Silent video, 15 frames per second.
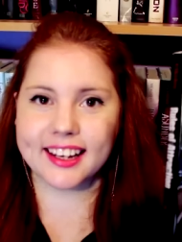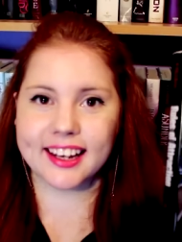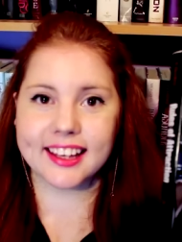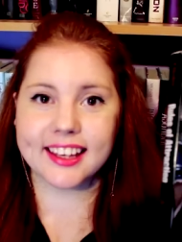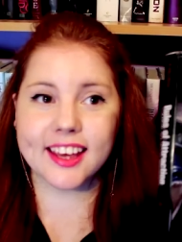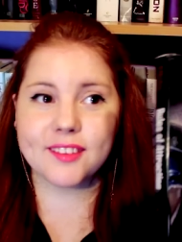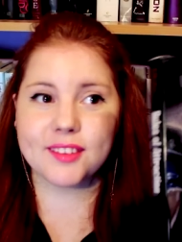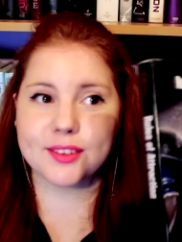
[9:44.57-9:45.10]
and
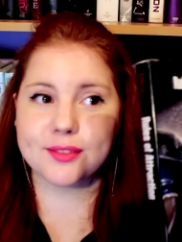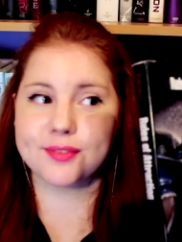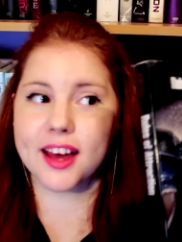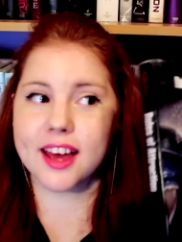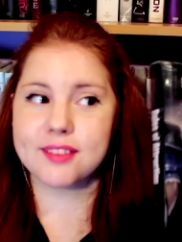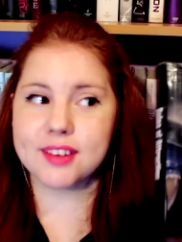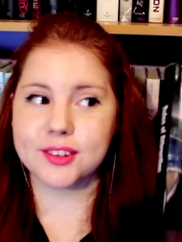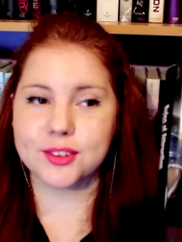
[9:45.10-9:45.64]
I gave it
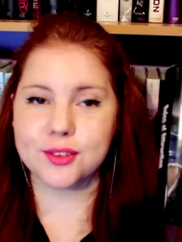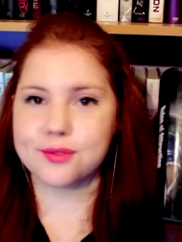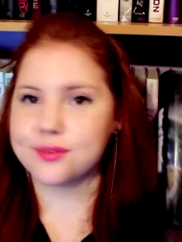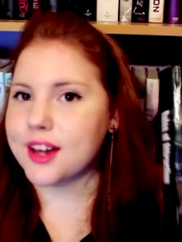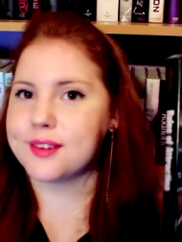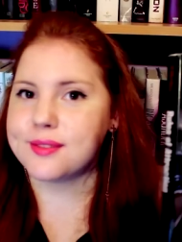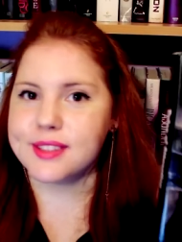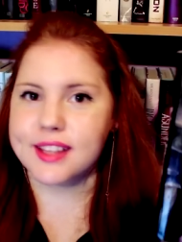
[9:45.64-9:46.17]
5 out of
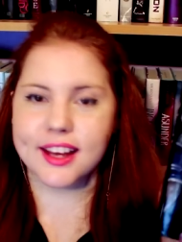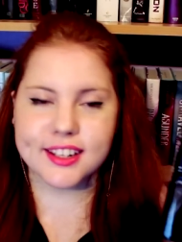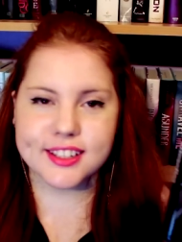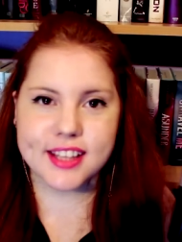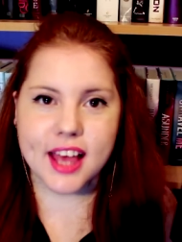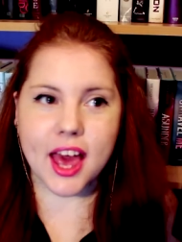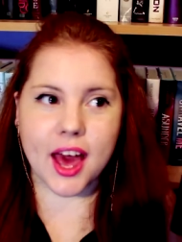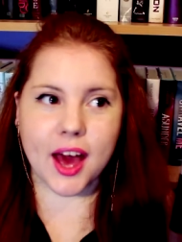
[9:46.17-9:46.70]
5
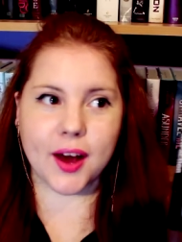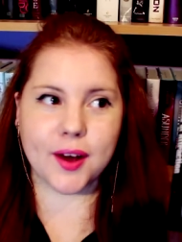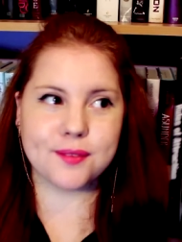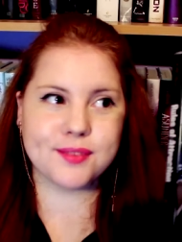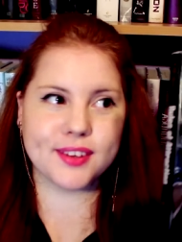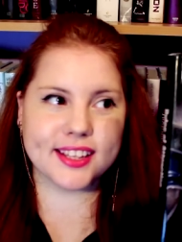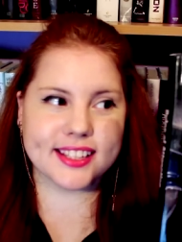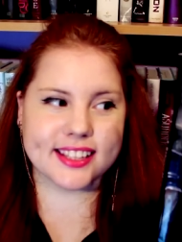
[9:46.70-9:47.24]
stars,
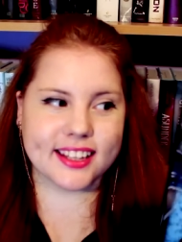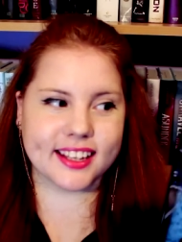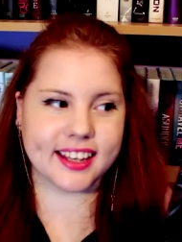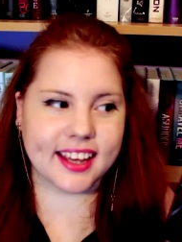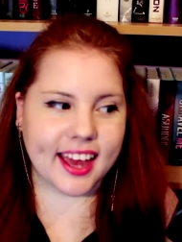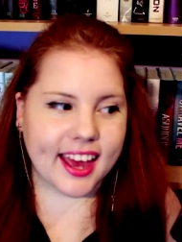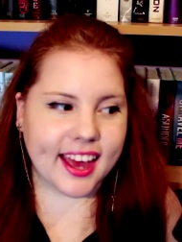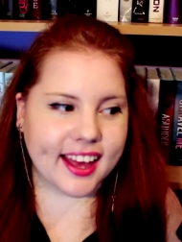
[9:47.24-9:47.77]
obviously.